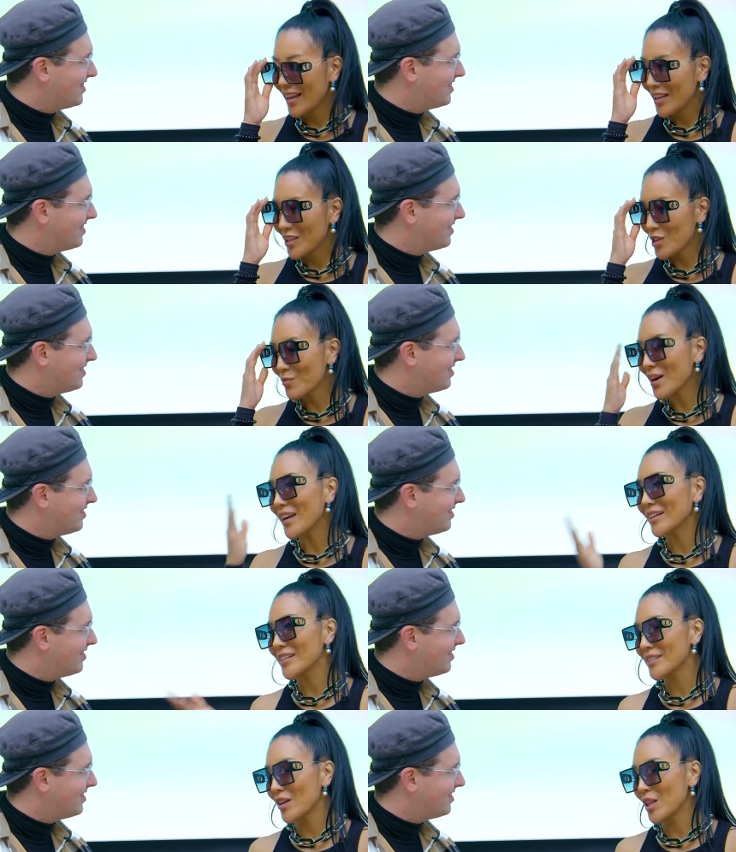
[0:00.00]
Speaker 1: you're right,
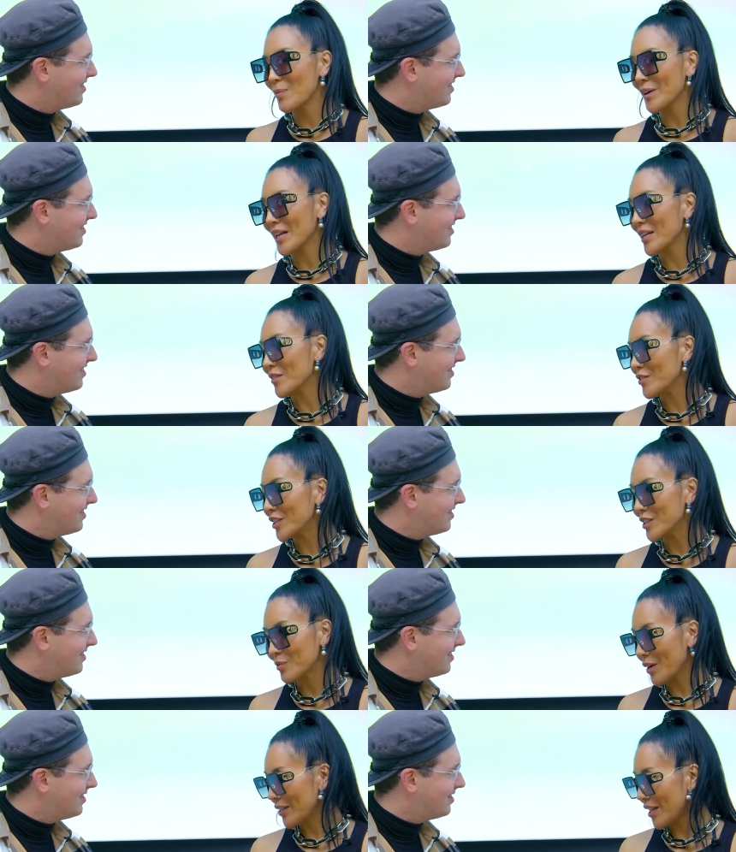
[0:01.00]
it's all about
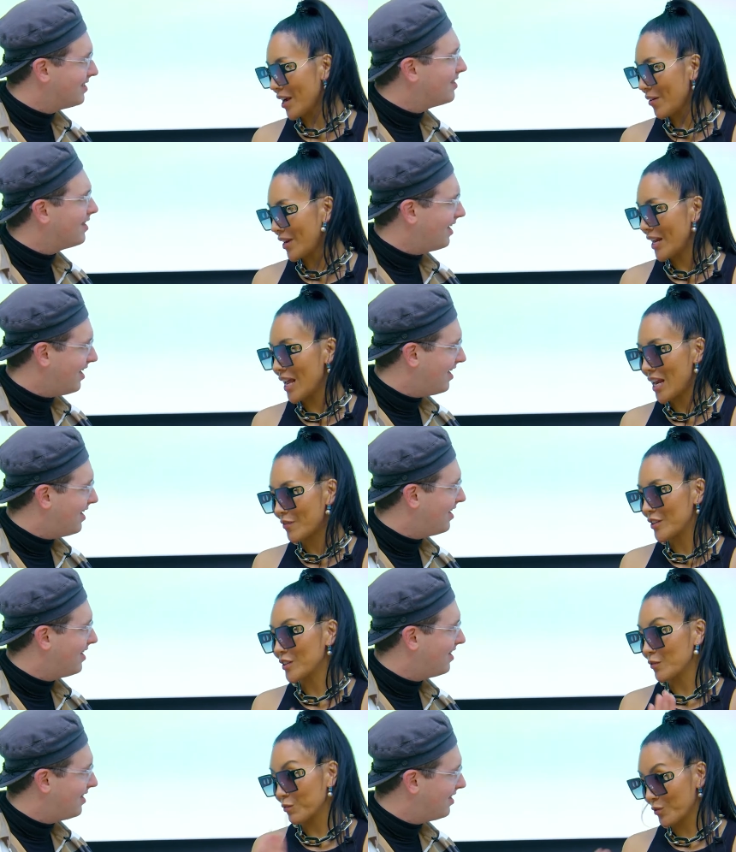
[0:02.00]
NFTs right now, and
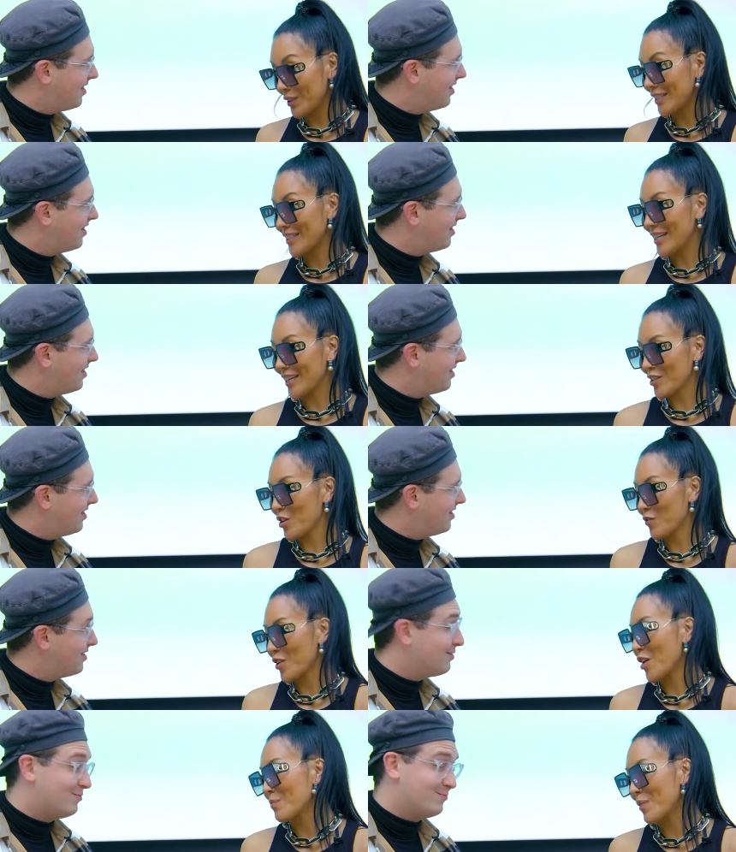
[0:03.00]
NFTs have really taken
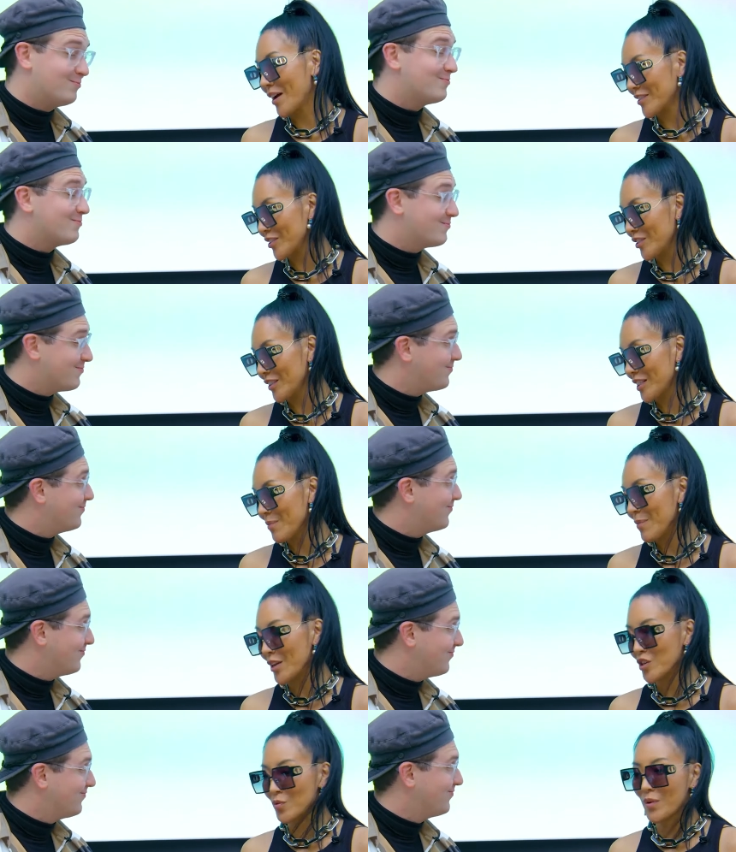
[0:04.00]
over Art Basel in a
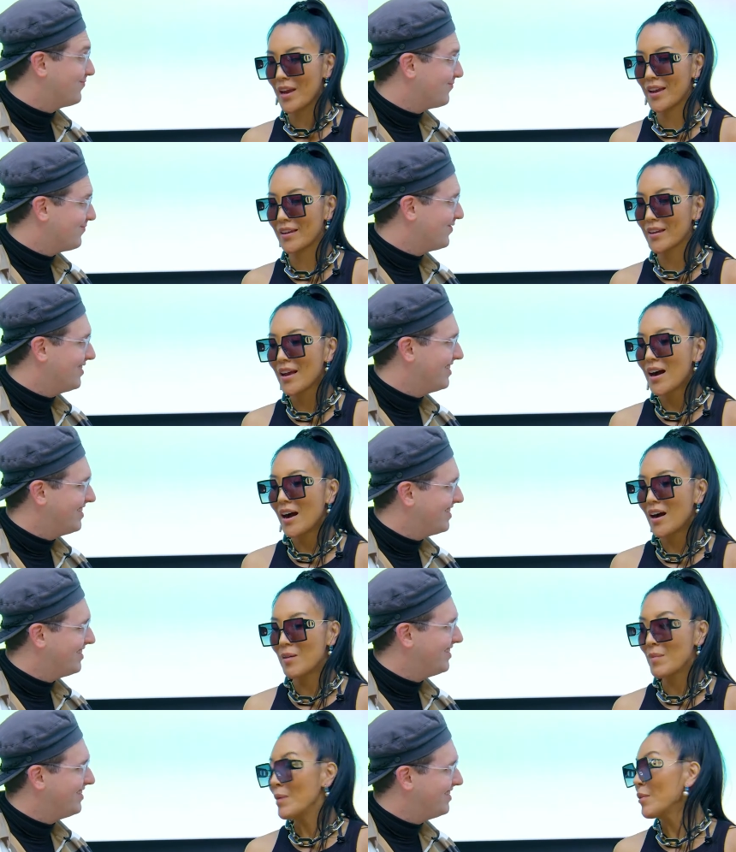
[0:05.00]
major way.
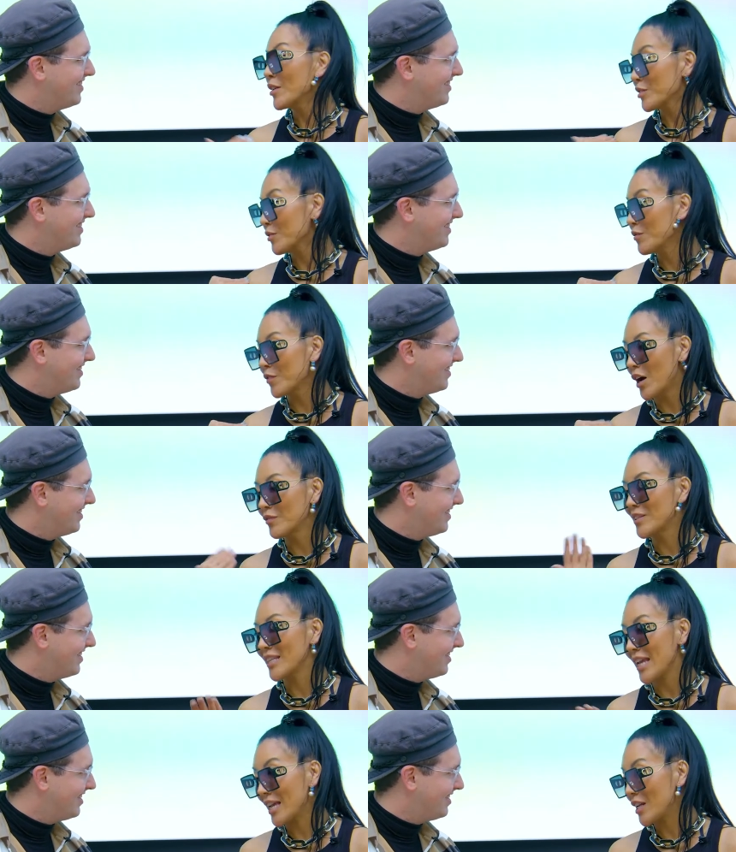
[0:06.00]
Um, I'm also involved
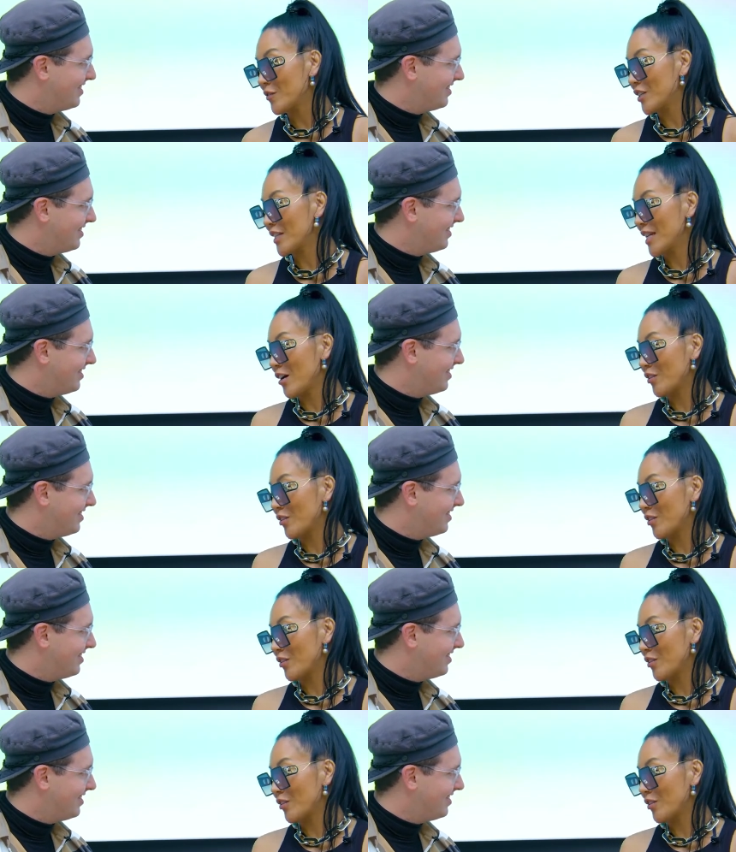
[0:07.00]
in the NFT Now